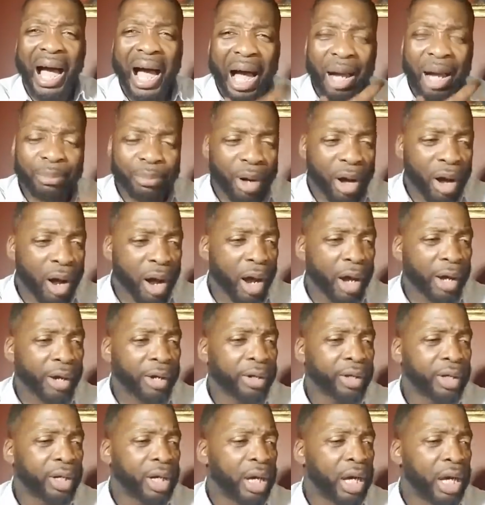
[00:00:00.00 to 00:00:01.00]

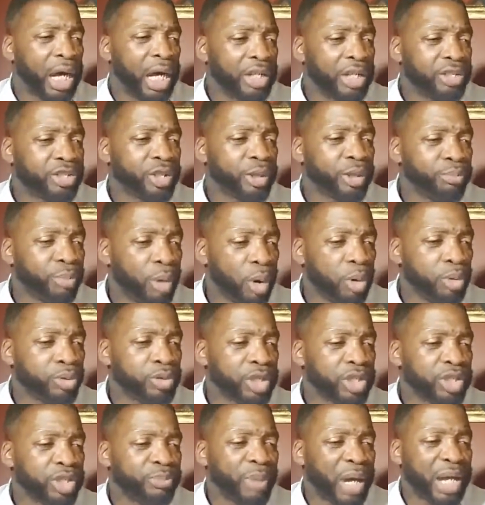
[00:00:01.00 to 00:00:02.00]
Amar unto
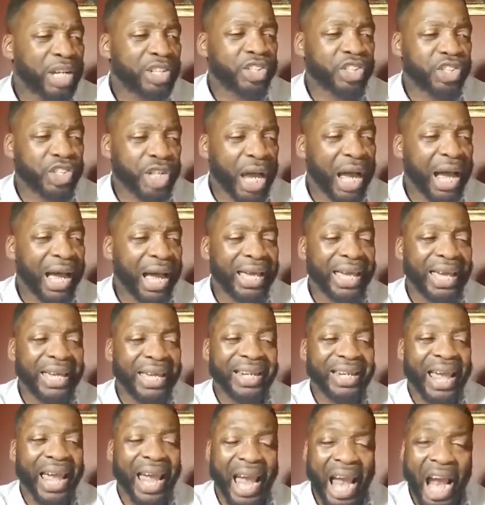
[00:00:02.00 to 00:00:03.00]
Moses, Mashah,
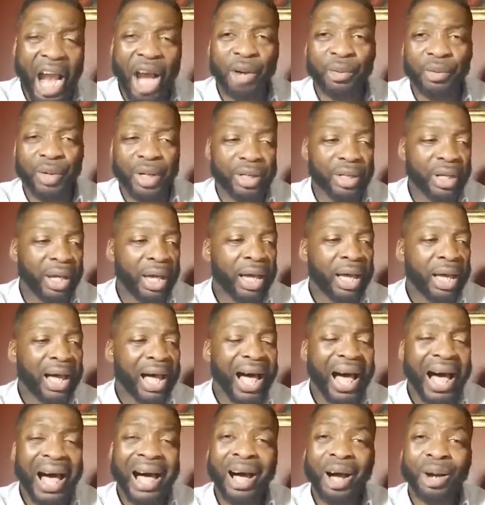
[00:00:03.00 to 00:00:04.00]
and Aaron,
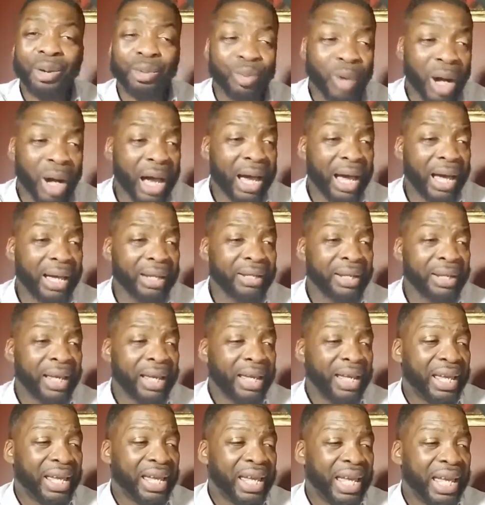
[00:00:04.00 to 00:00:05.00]
Aharon,
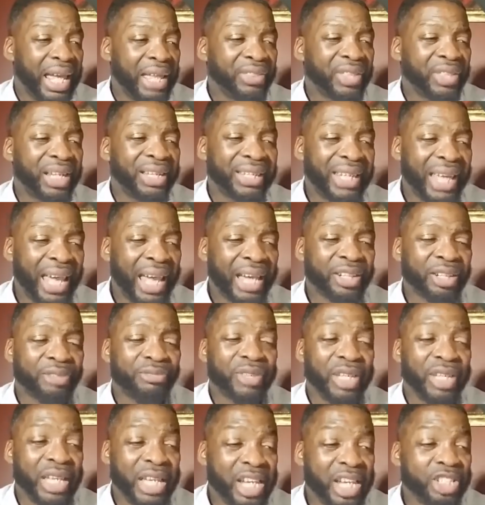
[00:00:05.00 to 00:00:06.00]
in the land of
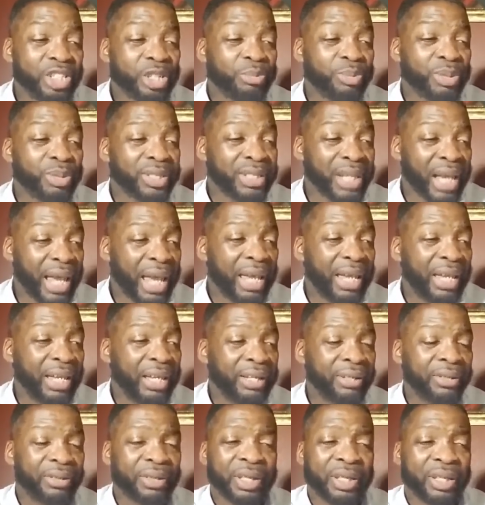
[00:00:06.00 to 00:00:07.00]
Egypt,
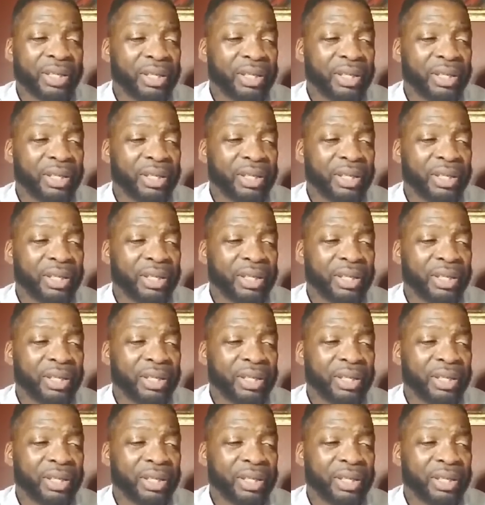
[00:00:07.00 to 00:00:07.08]
saying,